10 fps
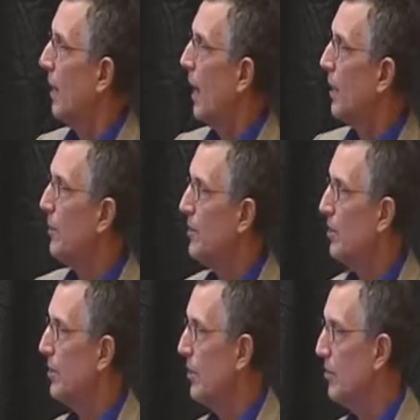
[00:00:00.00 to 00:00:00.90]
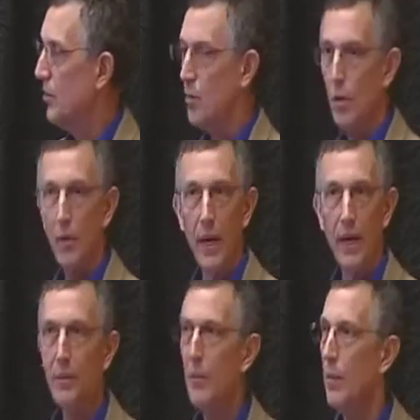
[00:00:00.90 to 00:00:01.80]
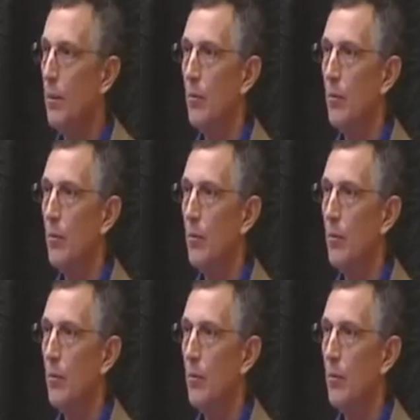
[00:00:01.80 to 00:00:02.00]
Occupancy sensors were around.